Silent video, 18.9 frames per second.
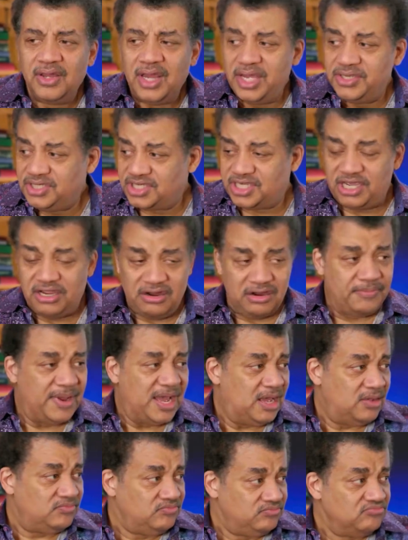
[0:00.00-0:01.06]
I just care
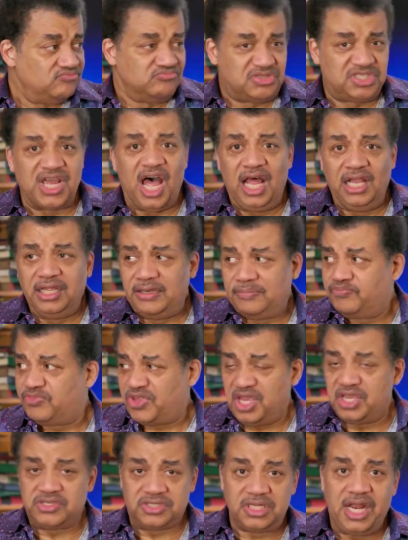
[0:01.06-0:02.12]
about solid
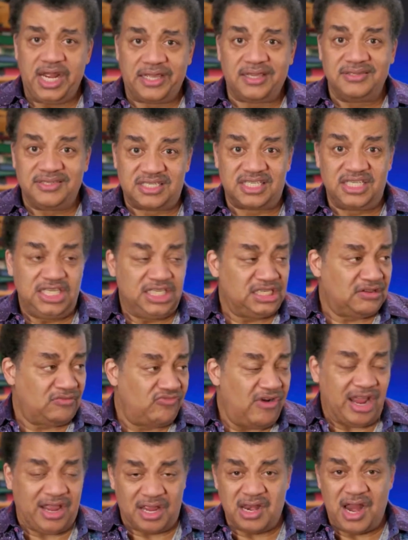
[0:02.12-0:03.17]
things that I can see and
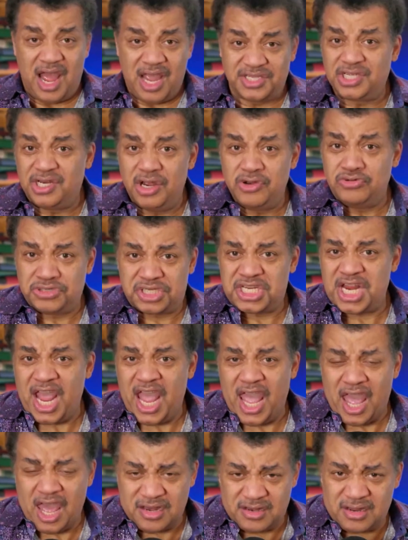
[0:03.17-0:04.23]
recognize and
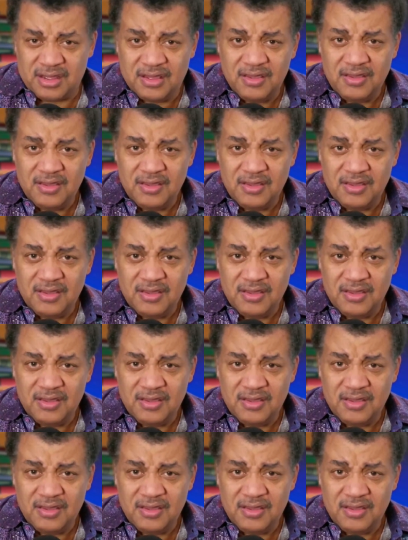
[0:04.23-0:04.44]
understand.